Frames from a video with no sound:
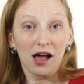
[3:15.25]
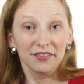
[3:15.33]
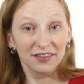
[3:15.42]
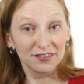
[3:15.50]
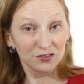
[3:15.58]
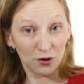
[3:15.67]

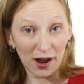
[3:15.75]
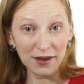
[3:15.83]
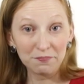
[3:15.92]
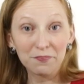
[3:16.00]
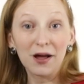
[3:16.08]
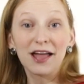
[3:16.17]
This is
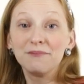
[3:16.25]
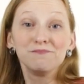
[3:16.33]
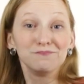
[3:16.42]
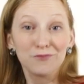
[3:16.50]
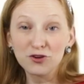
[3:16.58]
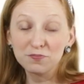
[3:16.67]
great, but
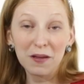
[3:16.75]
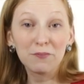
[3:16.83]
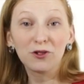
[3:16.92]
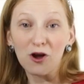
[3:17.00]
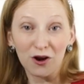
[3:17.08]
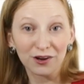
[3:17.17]
most
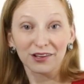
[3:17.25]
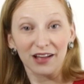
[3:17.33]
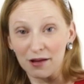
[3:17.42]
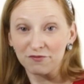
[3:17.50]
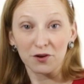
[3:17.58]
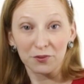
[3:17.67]
people aren't
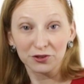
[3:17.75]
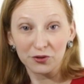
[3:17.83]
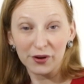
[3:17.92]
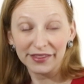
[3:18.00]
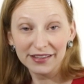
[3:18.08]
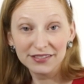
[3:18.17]
comfortable
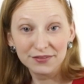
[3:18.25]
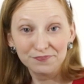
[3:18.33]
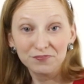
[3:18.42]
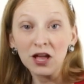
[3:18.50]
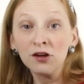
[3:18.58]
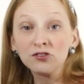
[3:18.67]
doing this.
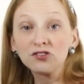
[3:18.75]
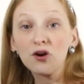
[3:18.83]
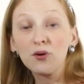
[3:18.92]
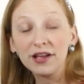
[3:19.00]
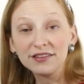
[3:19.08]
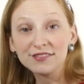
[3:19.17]

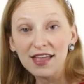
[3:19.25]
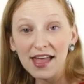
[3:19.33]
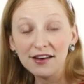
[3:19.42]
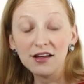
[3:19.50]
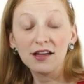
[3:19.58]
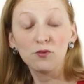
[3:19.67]
So
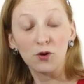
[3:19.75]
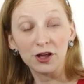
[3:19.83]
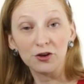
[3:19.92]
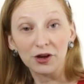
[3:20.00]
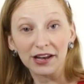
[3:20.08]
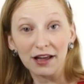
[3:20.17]
instead, what
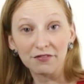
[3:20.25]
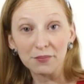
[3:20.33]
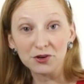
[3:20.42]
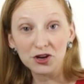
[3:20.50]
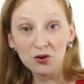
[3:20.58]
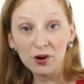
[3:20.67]
you can have
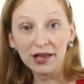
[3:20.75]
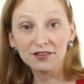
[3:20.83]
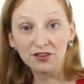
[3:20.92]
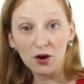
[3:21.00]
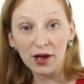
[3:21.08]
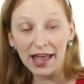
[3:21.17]
them do
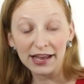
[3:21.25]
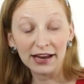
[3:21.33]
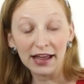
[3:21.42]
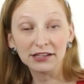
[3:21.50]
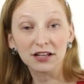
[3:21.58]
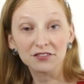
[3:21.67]
is go ahead
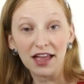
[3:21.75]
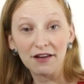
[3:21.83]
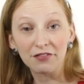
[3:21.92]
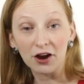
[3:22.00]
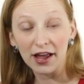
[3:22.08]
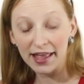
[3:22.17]
and just
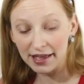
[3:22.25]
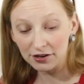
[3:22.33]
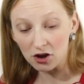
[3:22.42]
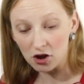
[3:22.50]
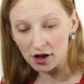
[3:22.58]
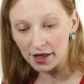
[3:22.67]
have their hand
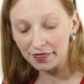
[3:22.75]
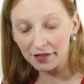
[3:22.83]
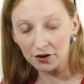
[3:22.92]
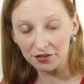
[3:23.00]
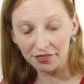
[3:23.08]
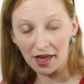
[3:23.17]
on
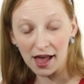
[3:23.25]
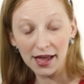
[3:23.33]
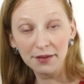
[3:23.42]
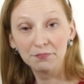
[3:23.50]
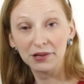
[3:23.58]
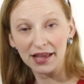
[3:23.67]
their
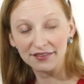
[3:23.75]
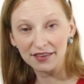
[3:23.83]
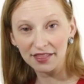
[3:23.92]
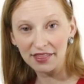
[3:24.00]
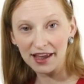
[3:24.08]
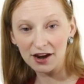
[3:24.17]
thigh, place
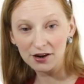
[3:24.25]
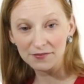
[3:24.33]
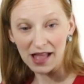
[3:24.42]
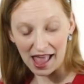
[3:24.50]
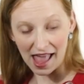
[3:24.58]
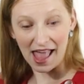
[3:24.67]
it there,
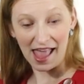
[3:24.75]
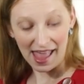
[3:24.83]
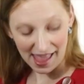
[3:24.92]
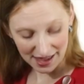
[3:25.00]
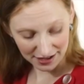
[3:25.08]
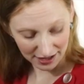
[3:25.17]

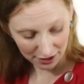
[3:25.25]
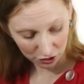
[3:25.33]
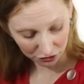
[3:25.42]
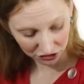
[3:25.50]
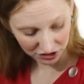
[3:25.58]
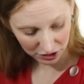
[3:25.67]
and
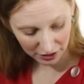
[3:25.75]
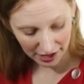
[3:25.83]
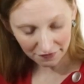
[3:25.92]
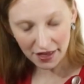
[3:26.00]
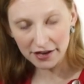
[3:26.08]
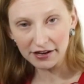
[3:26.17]
you'll still
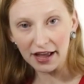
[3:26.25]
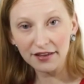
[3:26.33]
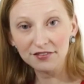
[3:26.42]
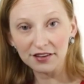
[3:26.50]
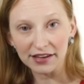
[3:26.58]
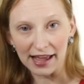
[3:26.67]
have that
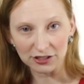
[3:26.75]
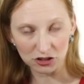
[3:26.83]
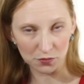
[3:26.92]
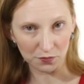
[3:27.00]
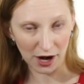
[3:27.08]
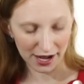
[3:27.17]
nice
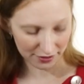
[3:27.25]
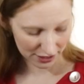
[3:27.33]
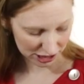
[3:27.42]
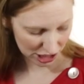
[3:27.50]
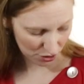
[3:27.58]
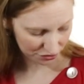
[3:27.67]
natural break
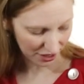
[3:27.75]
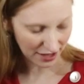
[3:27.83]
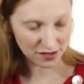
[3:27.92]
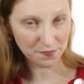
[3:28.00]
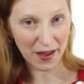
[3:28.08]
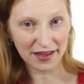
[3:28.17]
that shows
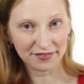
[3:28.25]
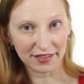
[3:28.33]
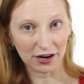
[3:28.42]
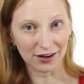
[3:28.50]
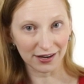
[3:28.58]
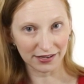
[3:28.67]
that space
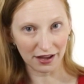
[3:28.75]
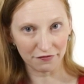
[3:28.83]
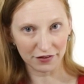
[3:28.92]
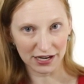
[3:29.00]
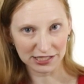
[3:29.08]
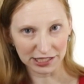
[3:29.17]
there and
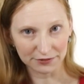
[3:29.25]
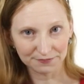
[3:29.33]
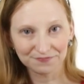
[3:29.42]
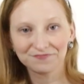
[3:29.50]
definition.